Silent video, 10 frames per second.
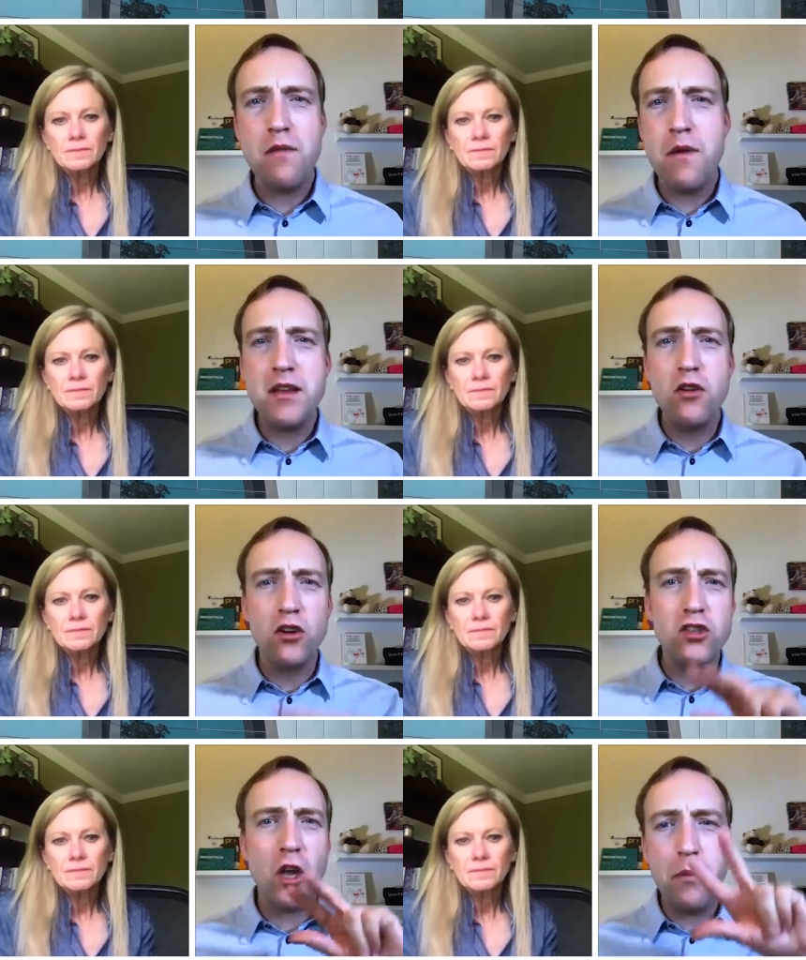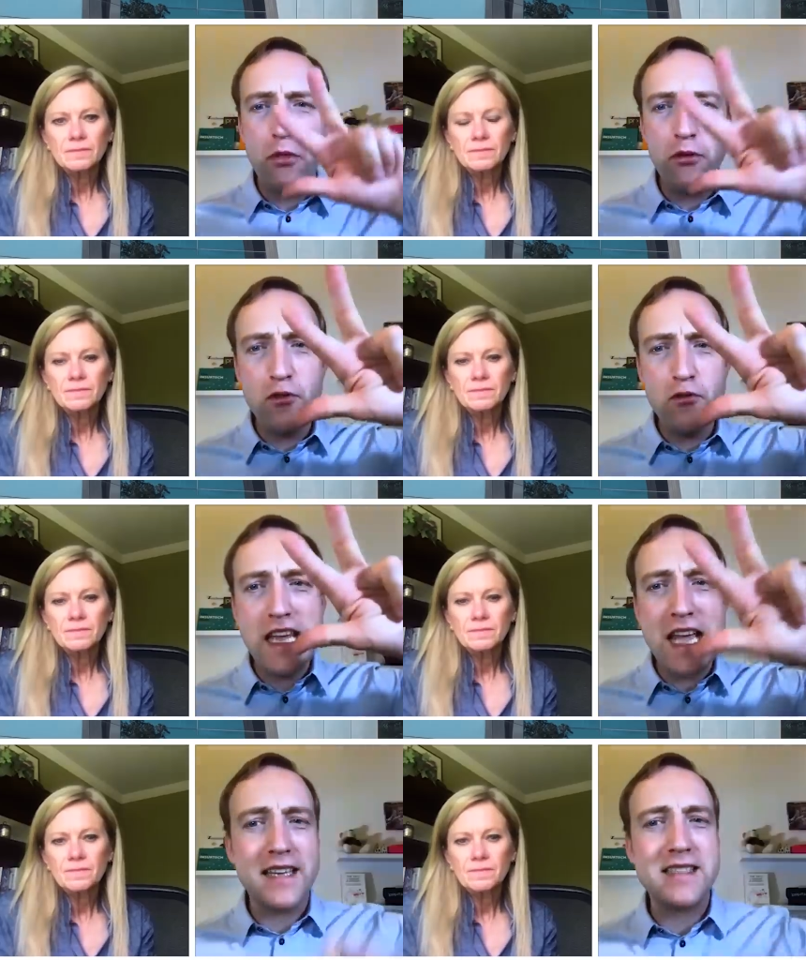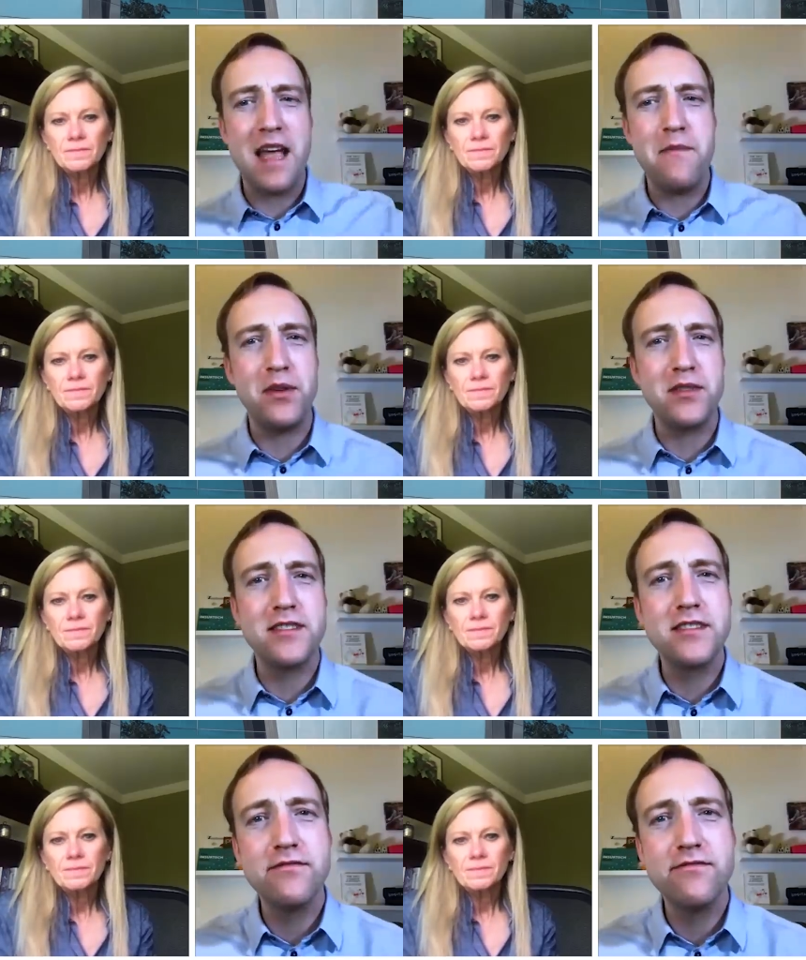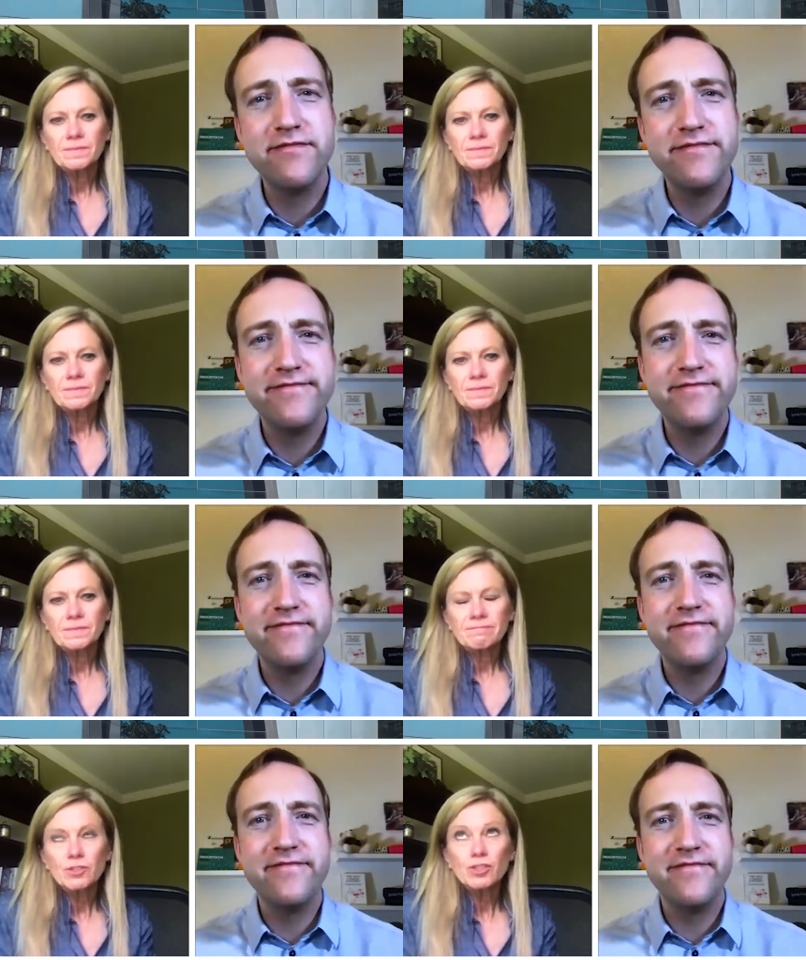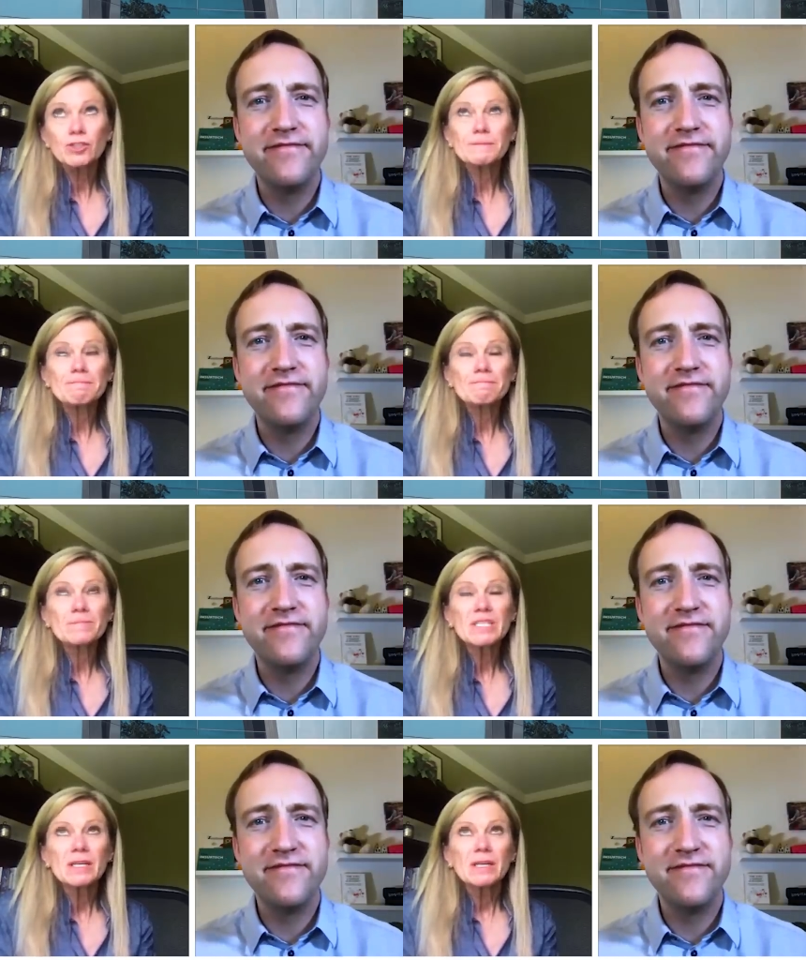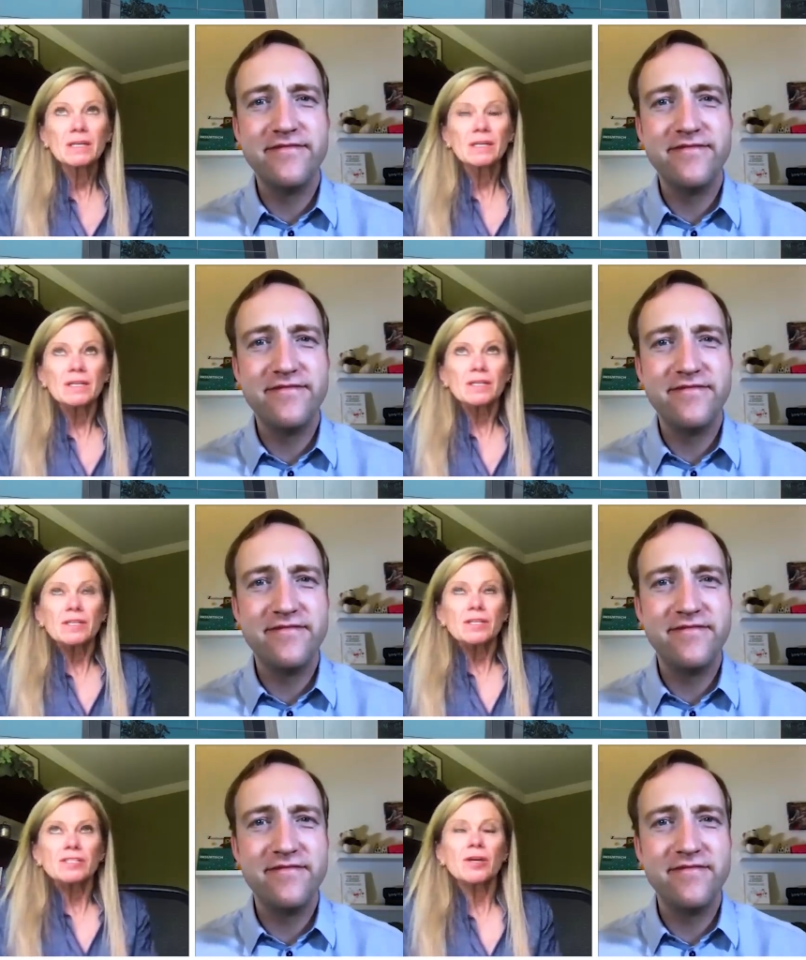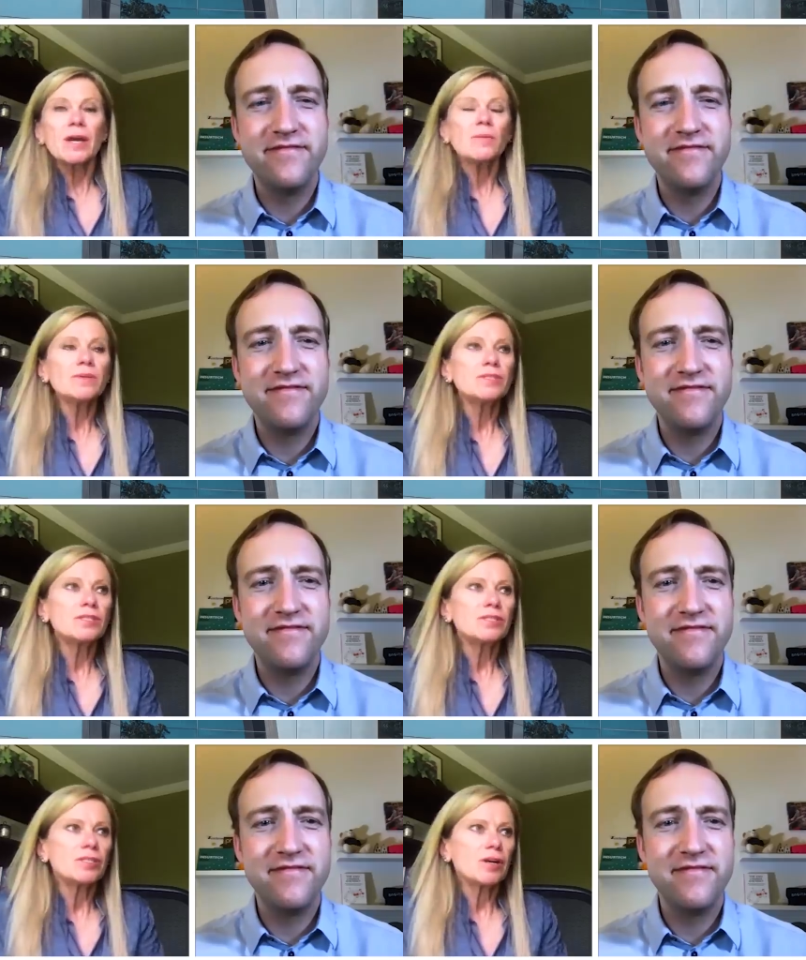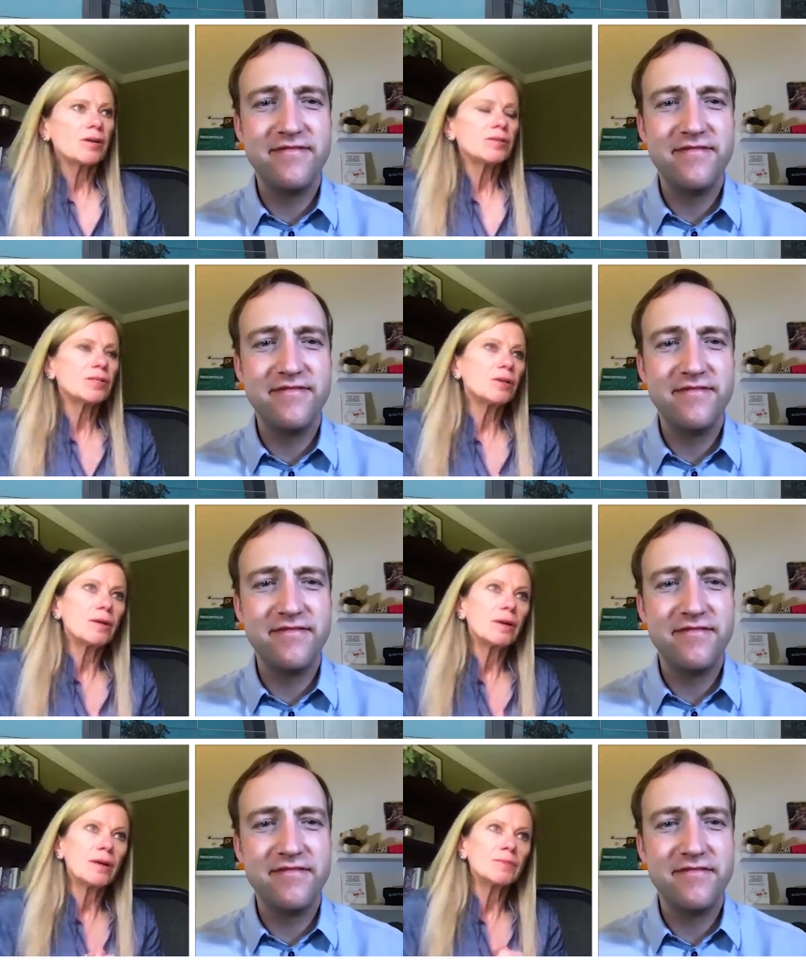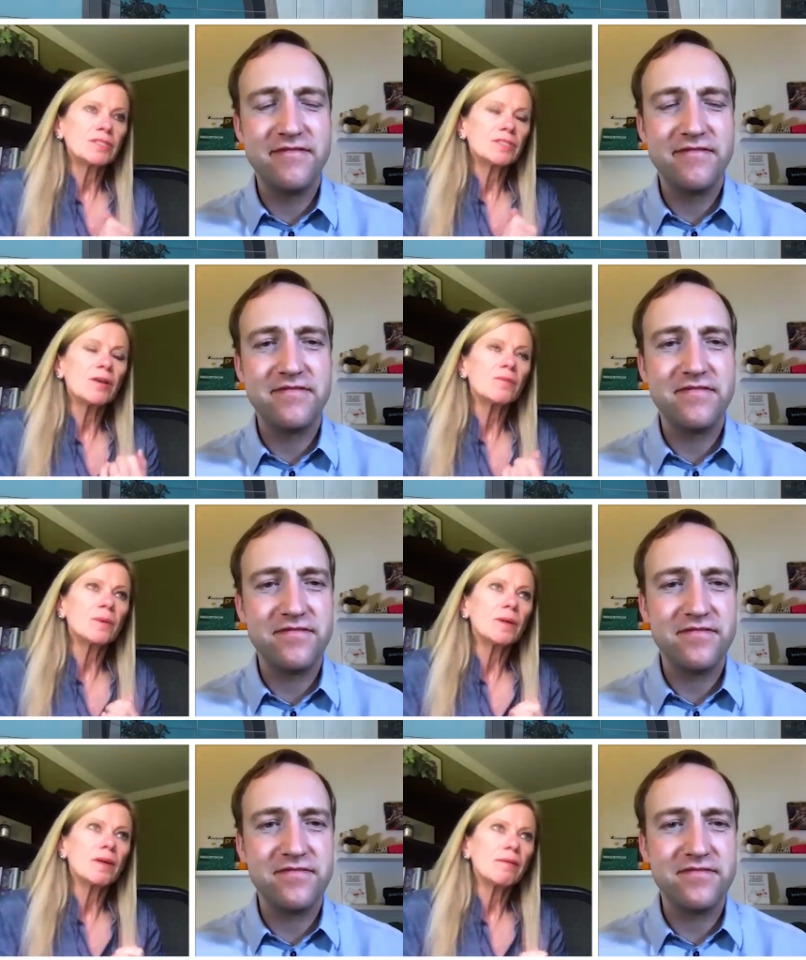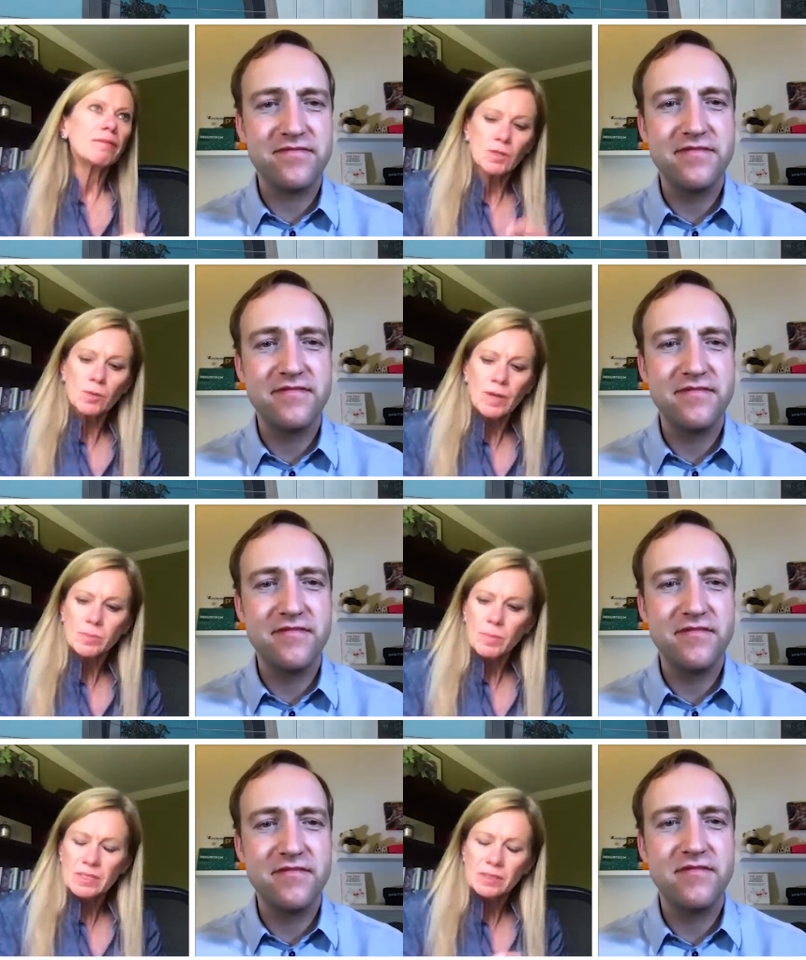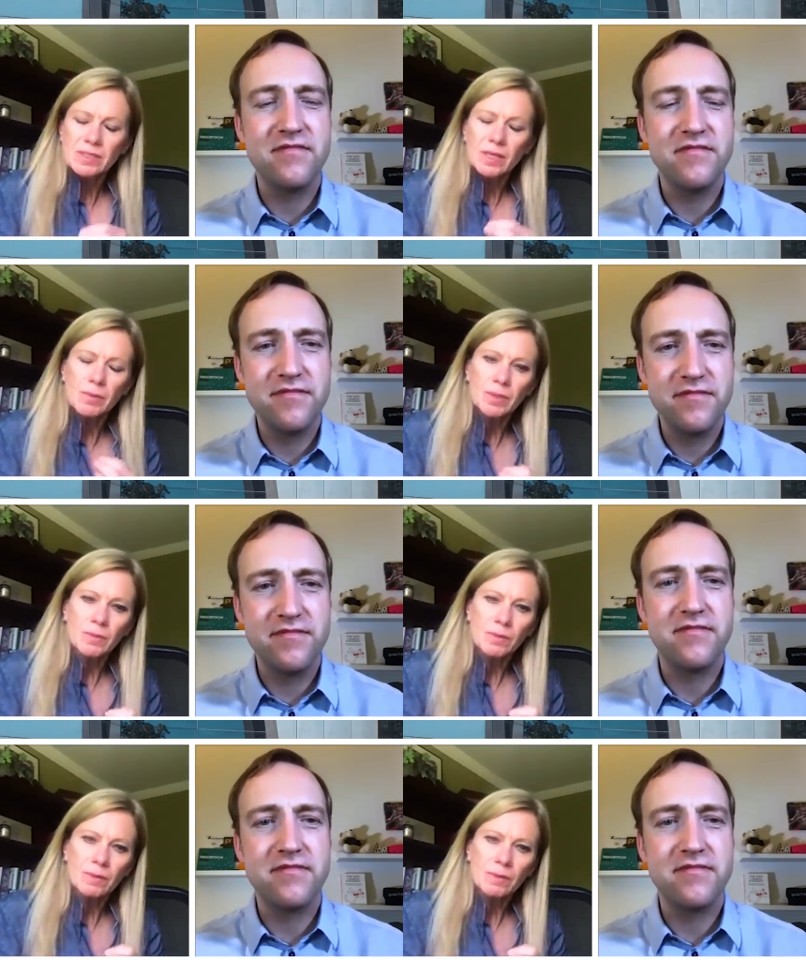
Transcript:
Speaker 1: have maybe your top three examples
Speaker 2: sure so i would start i would start with us based example here with